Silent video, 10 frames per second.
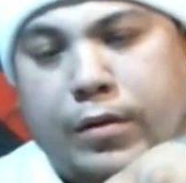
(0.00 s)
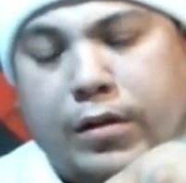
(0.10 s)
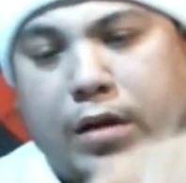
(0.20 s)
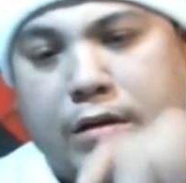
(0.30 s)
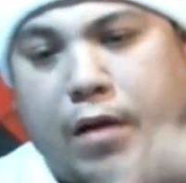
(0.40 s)

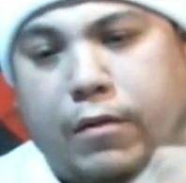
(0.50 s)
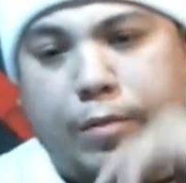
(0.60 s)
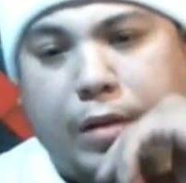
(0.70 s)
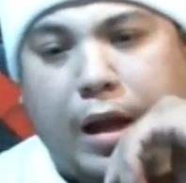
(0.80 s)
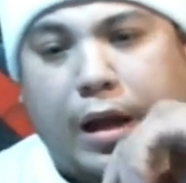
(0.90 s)
dust cover
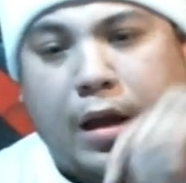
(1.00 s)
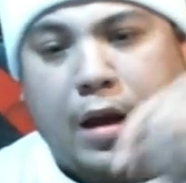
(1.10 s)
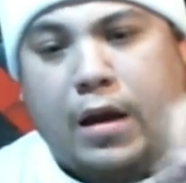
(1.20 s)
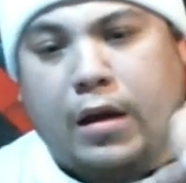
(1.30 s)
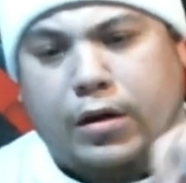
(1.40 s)
plate,
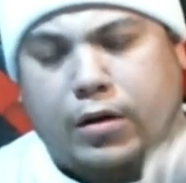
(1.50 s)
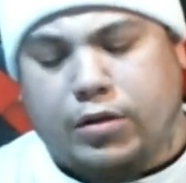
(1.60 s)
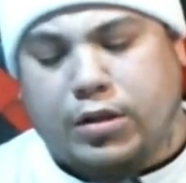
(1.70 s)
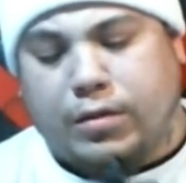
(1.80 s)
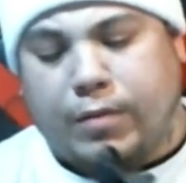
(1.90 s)

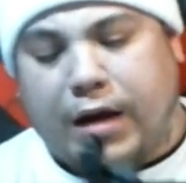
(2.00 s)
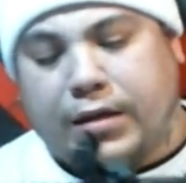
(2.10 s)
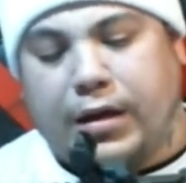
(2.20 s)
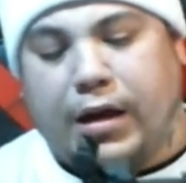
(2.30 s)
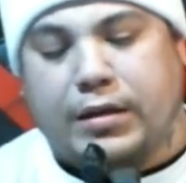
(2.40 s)
just some odds
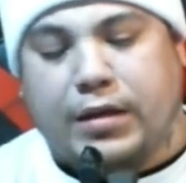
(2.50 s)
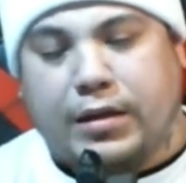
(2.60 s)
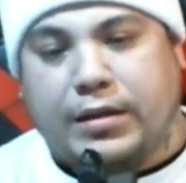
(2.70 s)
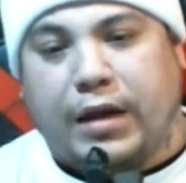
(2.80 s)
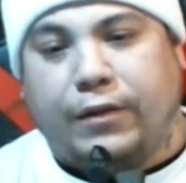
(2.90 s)
and ends on the
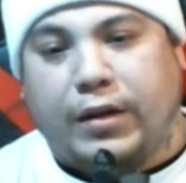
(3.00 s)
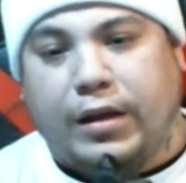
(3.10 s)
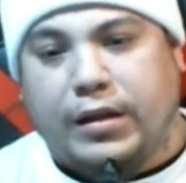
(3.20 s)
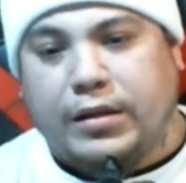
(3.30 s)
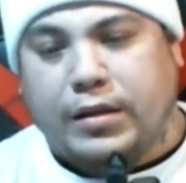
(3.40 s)

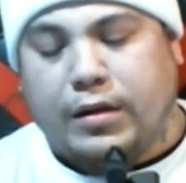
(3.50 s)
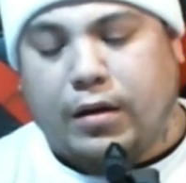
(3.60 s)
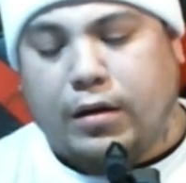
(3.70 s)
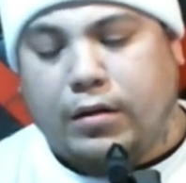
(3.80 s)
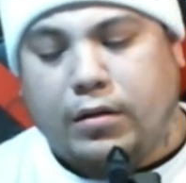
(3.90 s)
safeties, and
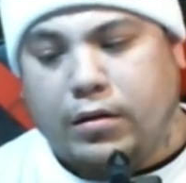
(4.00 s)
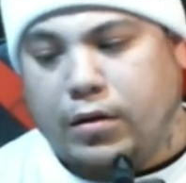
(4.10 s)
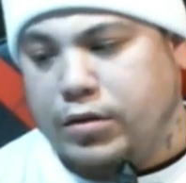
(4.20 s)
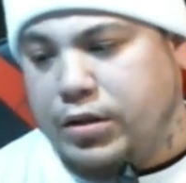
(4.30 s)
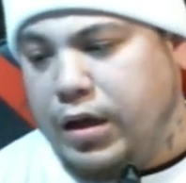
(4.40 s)

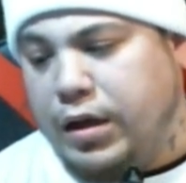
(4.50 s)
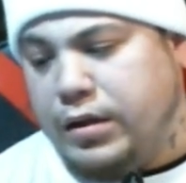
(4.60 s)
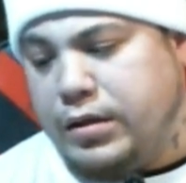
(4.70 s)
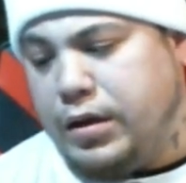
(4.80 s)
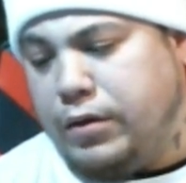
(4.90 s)
just getting
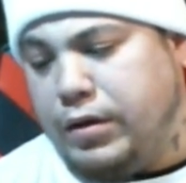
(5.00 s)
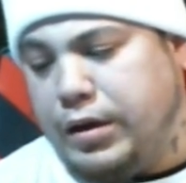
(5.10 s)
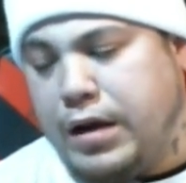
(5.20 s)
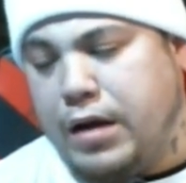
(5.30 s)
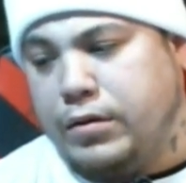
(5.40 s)
this thing really
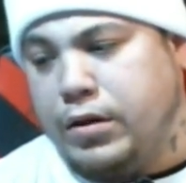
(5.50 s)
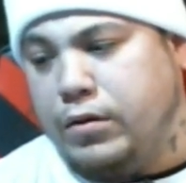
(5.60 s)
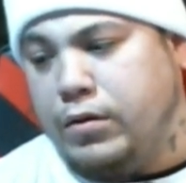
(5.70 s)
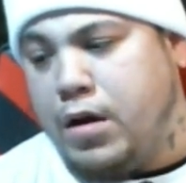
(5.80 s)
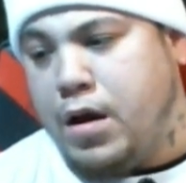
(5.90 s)
down
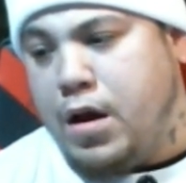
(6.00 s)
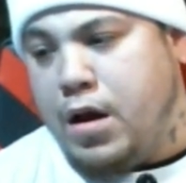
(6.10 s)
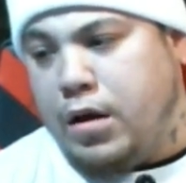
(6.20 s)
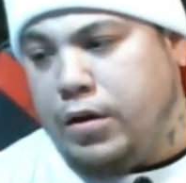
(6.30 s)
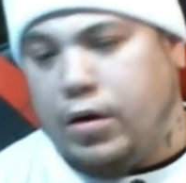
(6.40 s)
to,
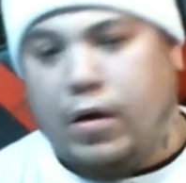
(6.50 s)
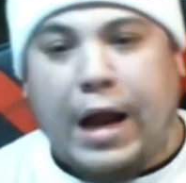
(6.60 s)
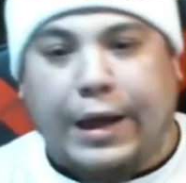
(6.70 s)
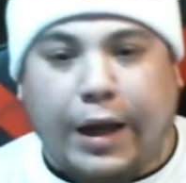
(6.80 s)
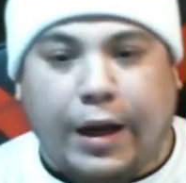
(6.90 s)

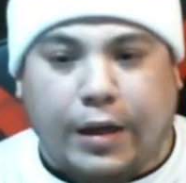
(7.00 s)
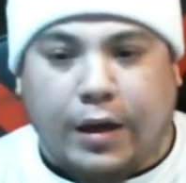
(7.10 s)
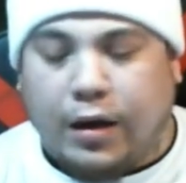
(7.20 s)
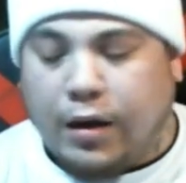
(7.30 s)
eye candy.